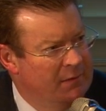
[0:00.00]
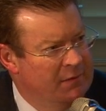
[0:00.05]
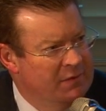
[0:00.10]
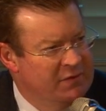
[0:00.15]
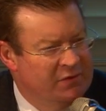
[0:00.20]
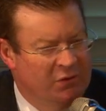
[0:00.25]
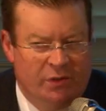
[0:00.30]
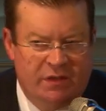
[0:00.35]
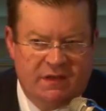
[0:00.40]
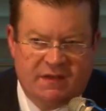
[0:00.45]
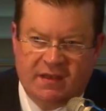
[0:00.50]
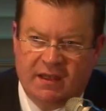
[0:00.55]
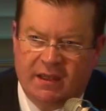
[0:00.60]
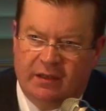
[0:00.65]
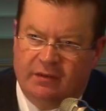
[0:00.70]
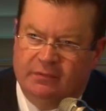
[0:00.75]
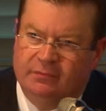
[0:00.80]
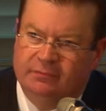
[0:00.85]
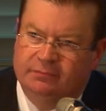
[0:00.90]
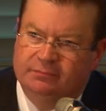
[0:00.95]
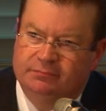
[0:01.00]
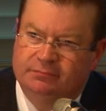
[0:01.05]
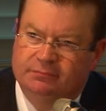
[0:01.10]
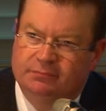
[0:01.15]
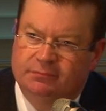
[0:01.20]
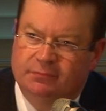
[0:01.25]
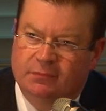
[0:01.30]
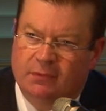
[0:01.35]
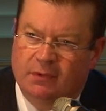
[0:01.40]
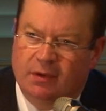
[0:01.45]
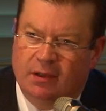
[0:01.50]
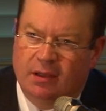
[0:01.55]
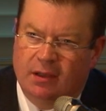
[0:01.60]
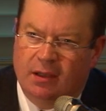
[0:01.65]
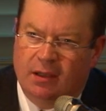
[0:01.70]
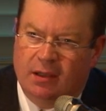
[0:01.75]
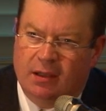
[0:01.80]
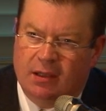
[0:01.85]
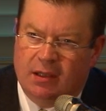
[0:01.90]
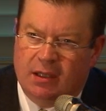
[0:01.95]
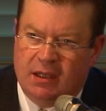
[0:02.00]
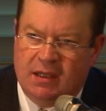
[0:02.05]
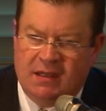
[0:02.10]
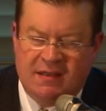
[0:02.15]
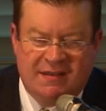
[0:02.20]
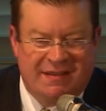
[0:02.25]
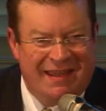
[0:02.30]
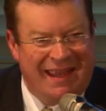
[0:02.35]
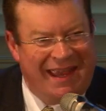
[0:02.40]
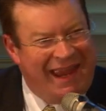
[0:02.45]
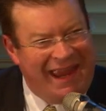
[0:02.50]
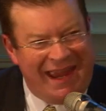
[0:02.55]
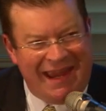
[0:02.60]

As Lloyd said, is there